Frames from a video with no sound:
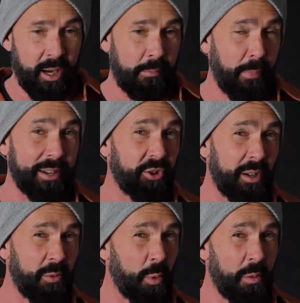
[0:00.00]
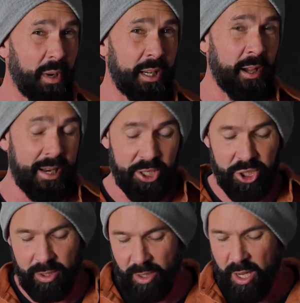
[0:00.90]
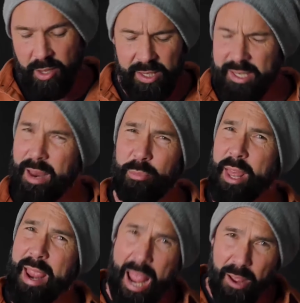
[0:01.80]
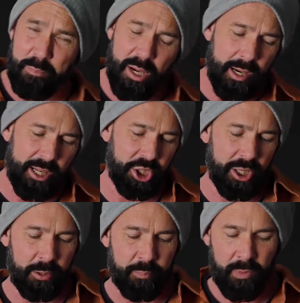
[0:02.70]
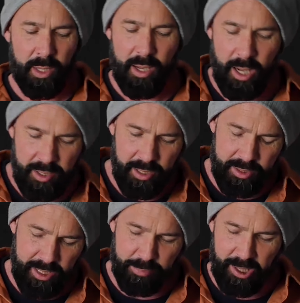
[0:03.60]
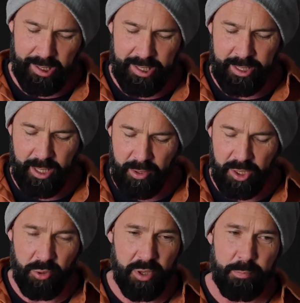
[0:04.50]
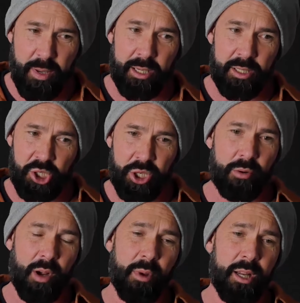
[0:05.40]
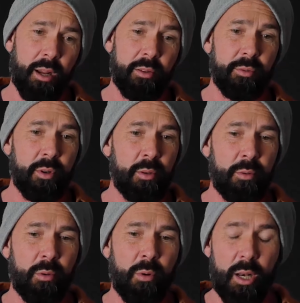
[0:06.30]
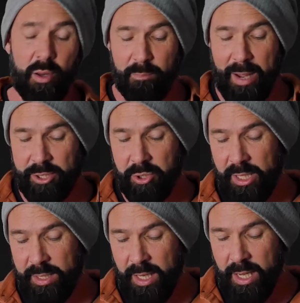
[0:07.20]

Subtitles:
batteries wouldn't be an issue. This camera, they have been an issue. And I typically go, you know, on a big shoot, I might go through quite a lot of batteries.